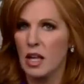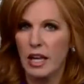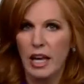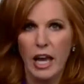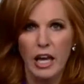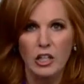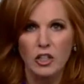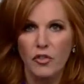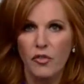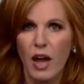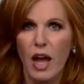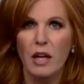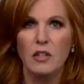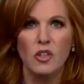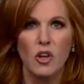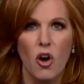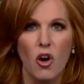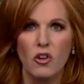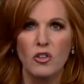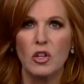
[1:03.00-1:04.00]
like
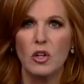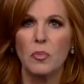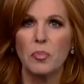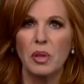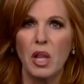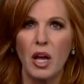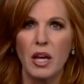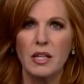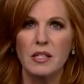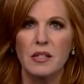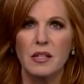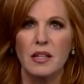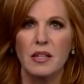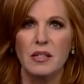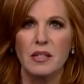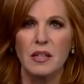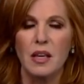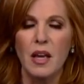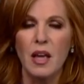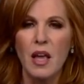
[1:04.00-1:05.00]
HVACs, cars, and
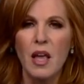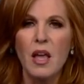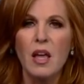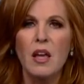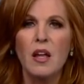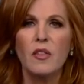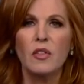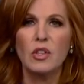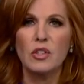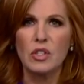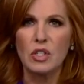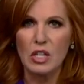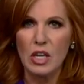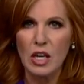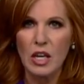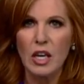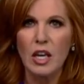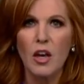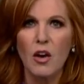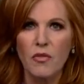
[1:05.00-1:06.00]
appliances. The
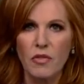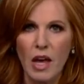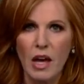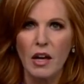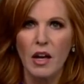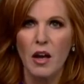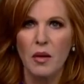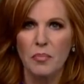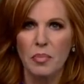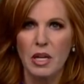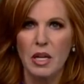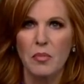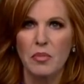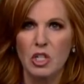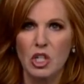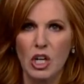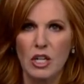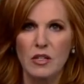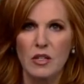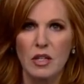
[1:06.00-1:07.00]
CEO of that company,
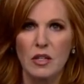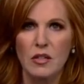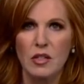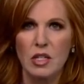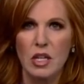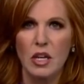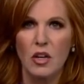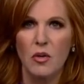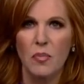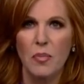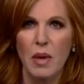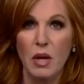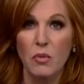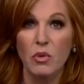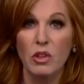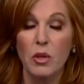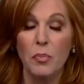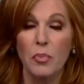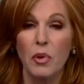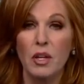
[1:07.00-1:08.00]
Majestic Steel,
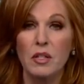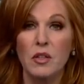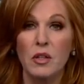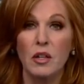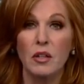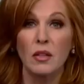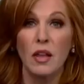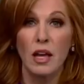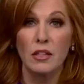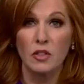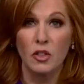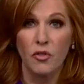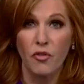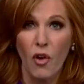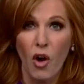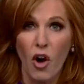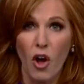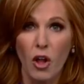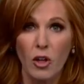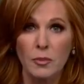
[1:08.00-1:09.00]
met with the president last
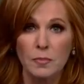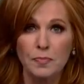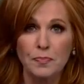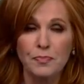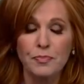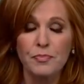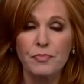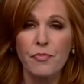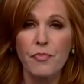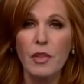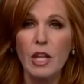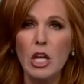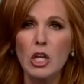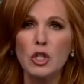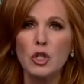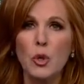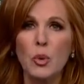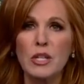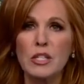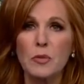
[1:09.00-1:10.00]
fall
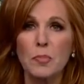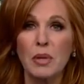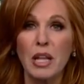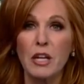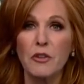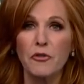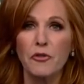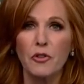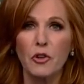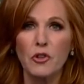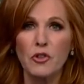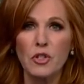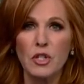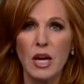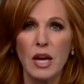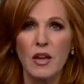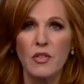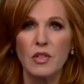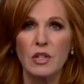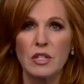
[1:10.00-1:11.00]
to explain
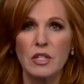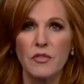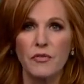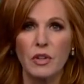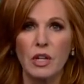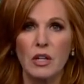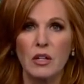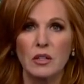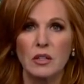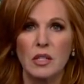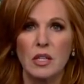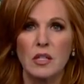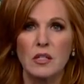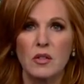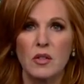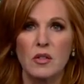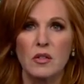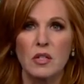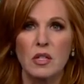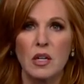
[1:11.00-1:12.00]
firsthand the
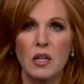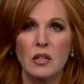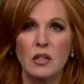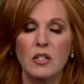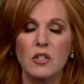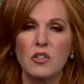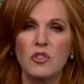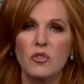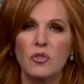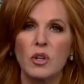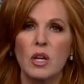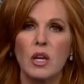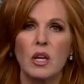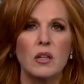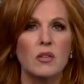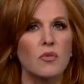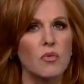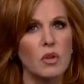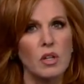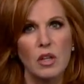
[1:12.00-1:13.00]
difficulties the steel industry
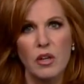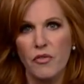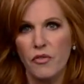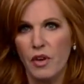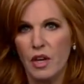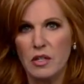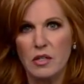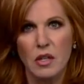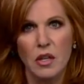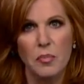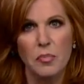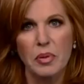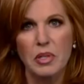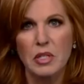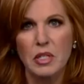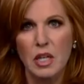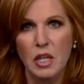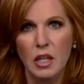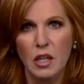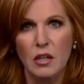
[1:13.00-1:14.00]
is really facing,
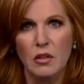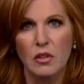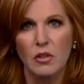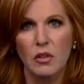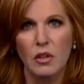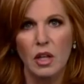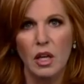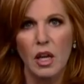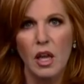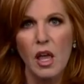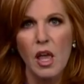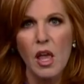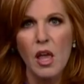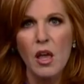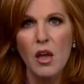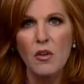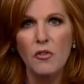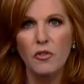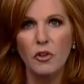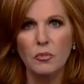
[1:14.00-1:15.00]
particularly
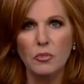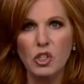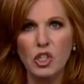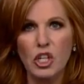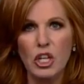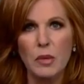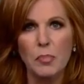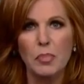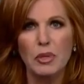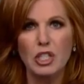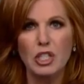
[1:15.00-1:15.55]
from cheap